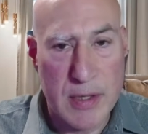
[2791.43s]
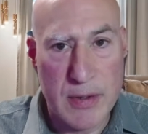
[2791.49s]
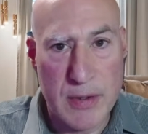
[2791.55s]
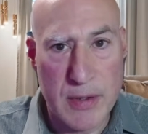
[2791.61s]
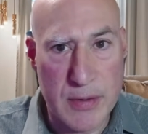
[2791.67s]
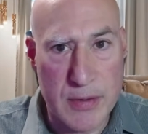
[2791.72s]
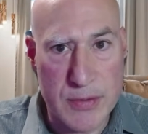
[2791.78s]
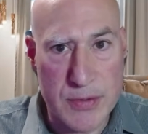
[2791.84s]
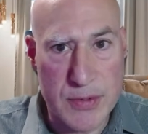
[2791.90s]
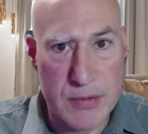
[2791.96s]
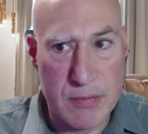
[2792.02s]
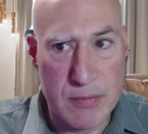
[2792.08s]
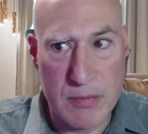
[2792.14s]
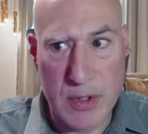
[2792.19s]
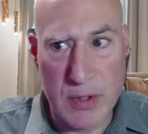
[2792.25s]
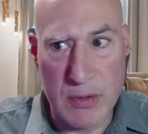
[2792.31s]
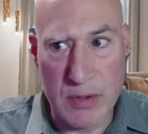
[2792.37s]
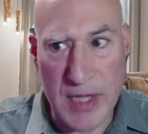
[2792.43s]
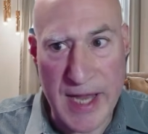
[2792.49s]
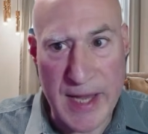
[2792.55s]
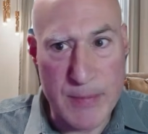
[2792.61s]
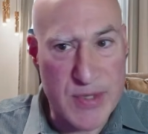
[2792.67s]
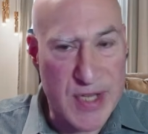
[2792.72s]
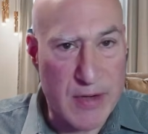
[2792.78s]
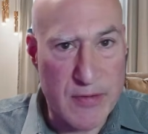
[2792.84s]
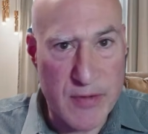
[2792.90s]
there's,
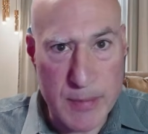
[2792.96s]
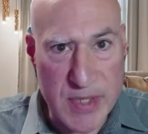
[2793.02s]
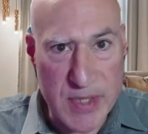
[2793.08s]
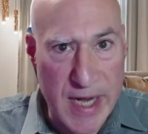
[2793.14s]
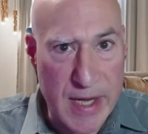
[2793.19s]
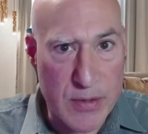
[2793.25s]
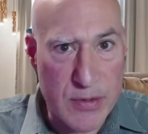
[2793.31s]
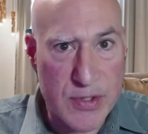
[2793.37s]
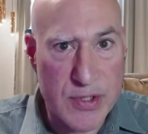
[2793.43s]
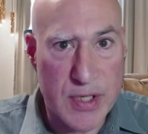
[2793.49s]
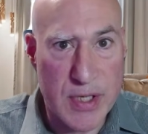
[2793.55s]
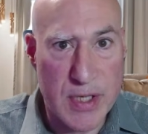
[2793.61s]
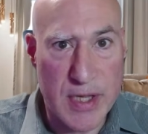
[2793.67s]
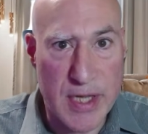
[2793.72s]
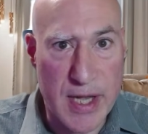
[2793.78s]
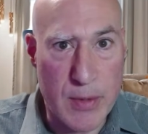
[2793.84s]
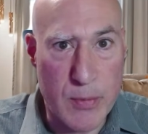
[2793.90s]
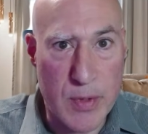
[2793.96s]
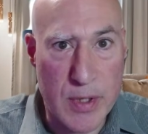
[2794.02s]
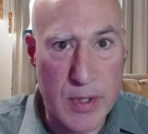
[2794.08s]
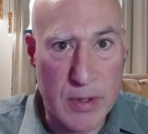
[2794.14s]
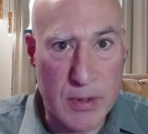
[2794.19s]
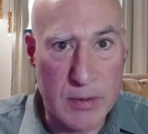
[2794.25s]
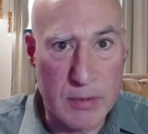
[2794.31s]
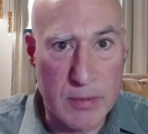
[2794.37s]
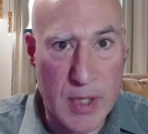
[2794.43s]
labs out of MD Anderson that
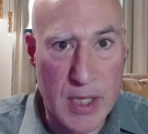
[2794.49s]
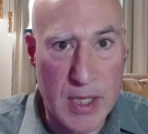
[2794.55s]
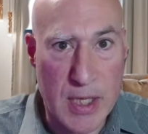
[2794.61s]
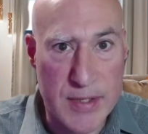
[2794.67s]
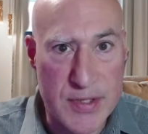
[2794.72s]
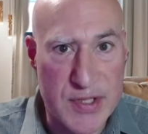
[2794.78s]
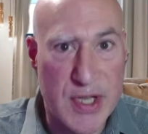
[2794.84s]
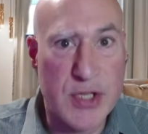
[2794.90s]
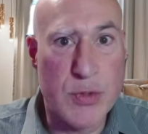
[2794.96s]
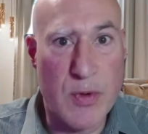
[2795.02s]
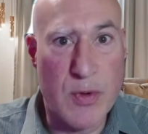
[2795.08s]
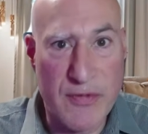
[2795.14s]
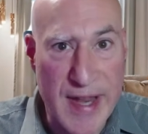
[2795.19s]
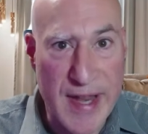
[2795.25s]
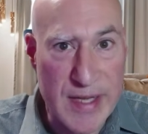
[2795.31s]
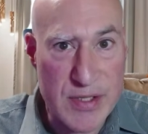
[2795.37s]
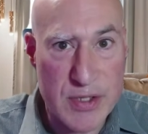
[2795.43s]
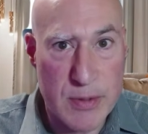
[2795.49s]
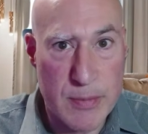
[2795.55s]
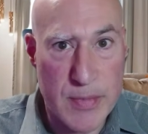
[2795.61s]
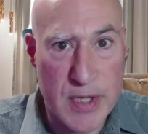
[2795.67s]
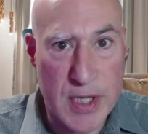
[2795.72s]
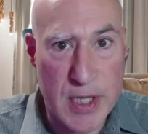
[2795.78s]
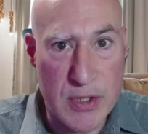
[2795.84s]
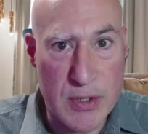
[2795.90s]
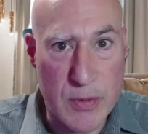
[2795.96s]
will send you a phantom,
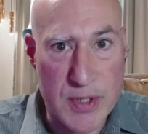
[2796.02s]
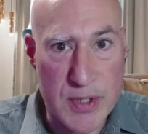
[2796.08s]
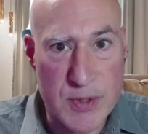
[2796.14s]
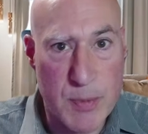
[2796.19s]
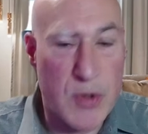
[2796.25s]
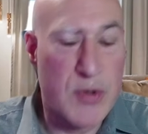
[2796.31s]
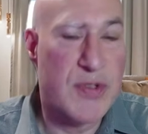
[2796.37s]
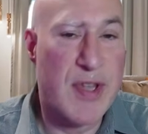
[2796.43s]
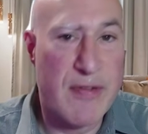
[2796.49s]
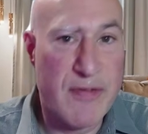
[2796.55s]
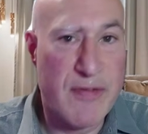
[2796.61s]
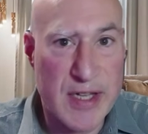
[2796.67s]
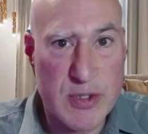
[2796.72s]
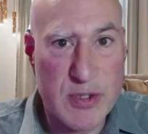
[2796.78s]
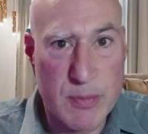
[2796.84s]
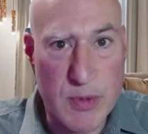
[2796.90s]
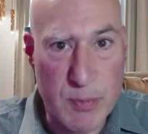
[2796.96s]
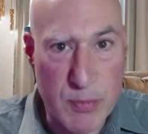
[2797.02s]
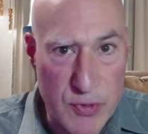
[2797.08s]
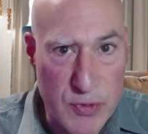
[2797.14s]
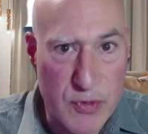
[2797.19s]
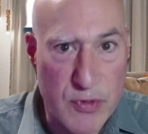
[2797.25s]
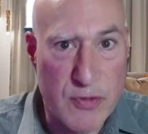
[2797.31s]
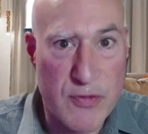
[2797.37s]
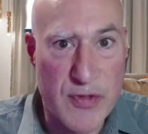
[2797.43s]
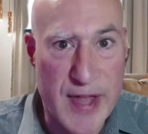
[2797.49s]
and then you expose that phantom to
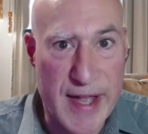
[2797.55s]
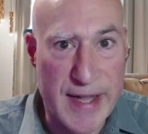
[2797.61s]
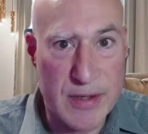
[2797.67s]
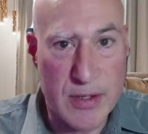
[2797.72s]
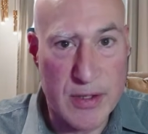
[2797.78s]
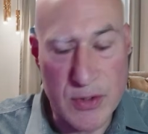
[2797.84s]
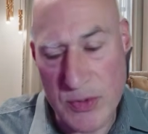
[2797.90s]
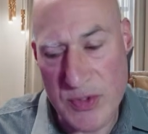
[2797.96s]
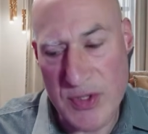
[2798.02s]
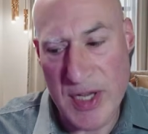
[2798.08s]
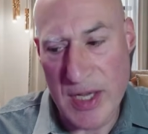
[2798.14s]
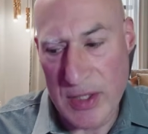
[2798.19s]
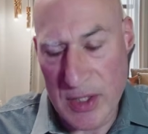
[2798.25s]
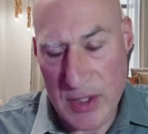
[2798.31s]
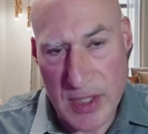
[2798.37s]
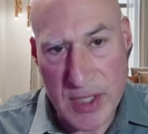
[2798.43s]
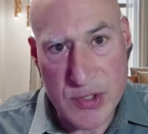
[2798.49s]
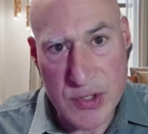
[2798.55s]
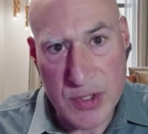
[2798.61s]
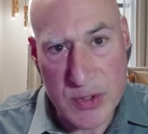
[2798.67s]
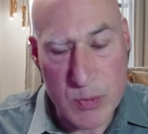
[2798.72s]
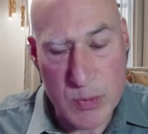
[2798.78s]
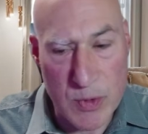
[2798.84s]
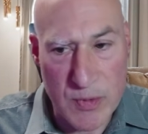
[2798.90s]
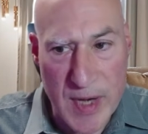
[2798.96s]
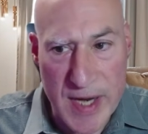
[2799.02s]
prove that the dose
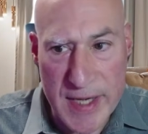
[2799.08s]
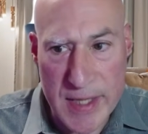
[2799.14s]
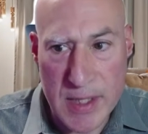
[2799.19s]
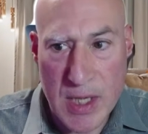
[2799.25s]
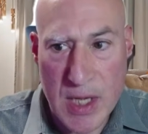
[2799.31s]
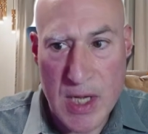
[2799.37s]
calculations were right.